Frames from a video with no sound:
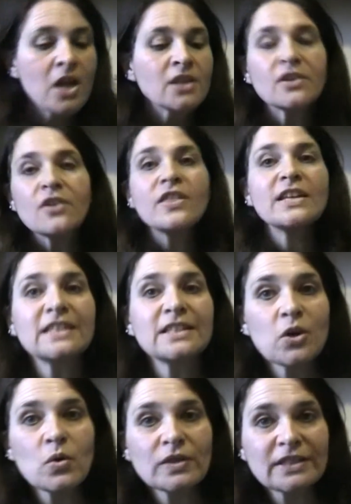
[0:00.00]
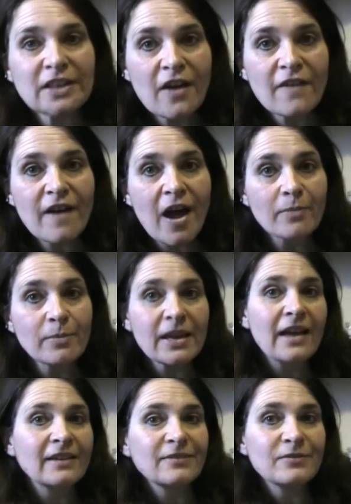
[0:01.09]
So this is all the stuff I'll be
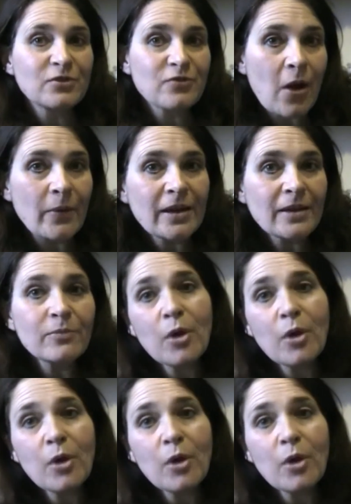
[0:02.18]
growing,